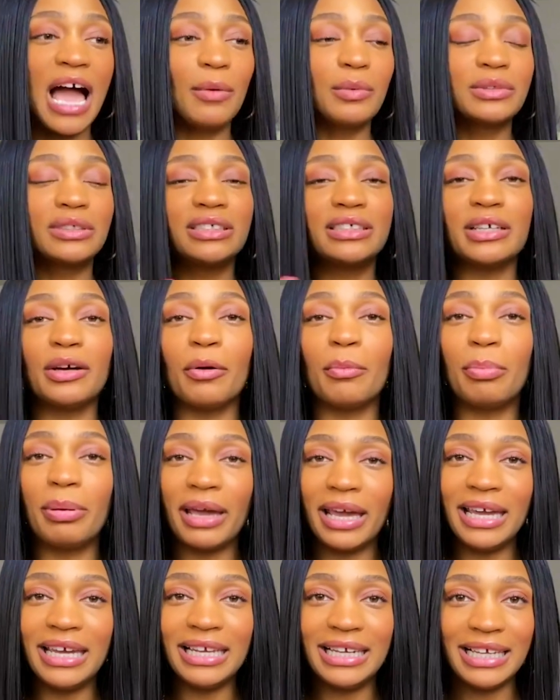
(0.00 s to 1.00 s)
I would sell
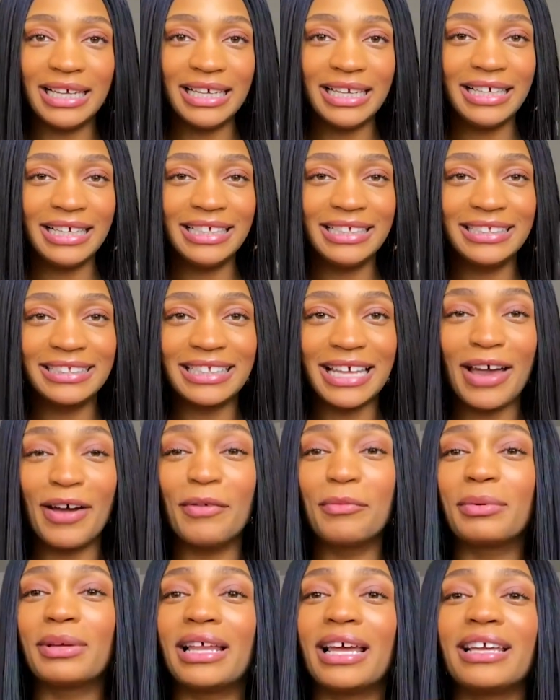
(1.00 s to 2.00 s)
paintings.
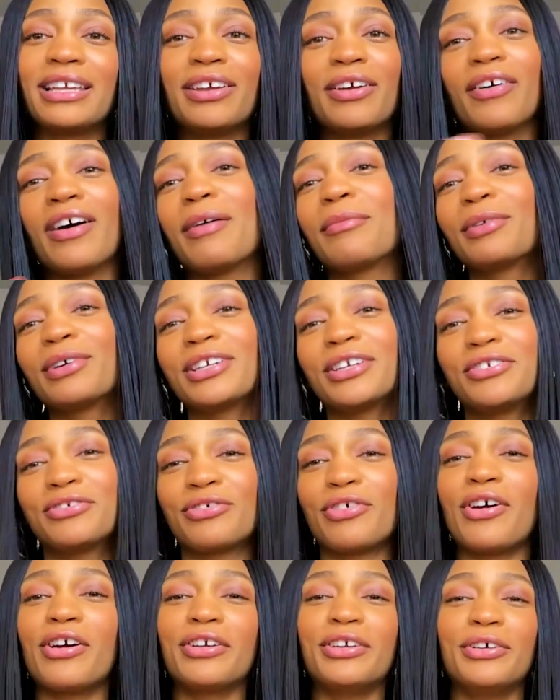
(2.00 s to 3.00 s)
I would be like, yo, I'm going to
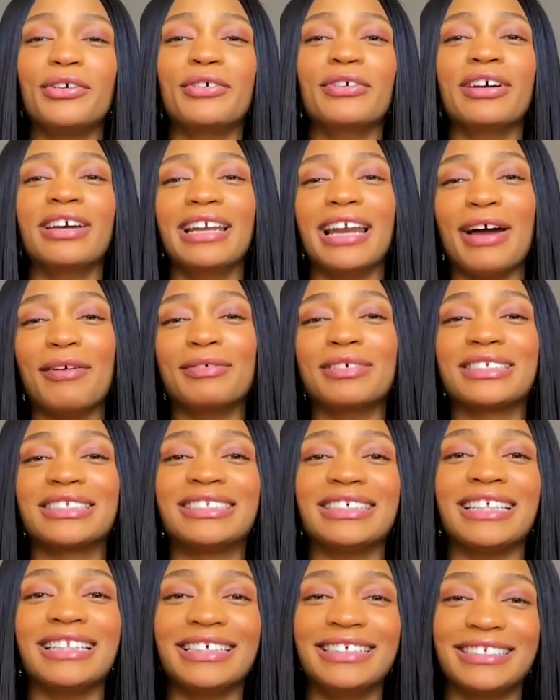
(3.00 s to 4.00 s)
draw you, and I would
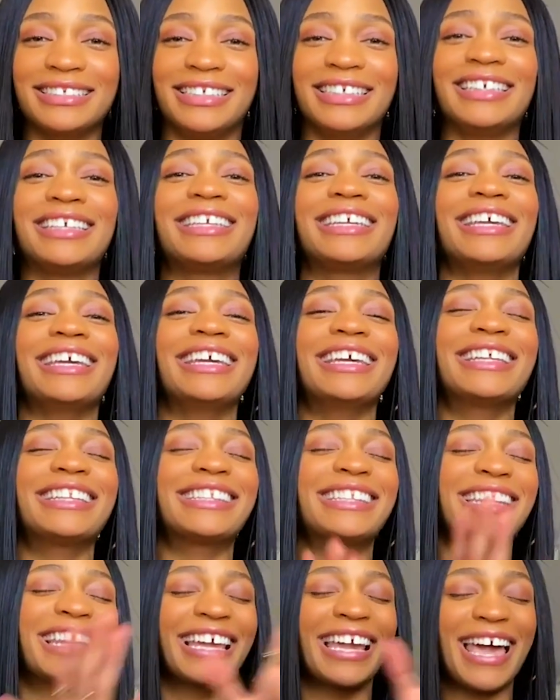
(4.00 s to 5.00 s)
sell it to
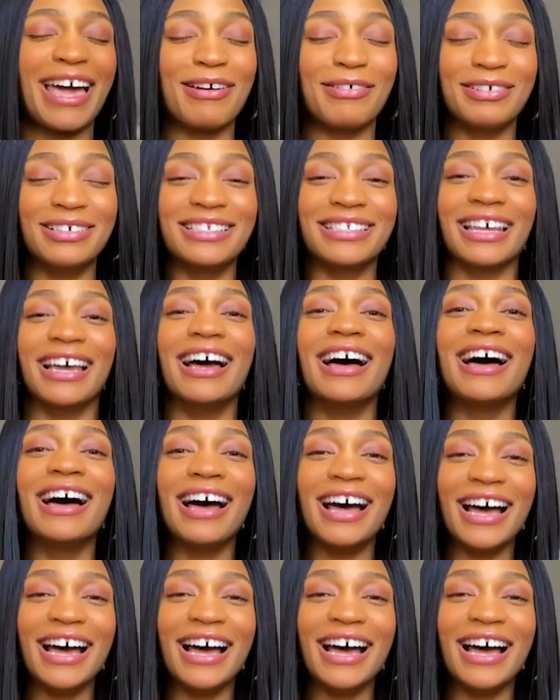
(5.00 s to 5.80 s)
kids. Like, I was a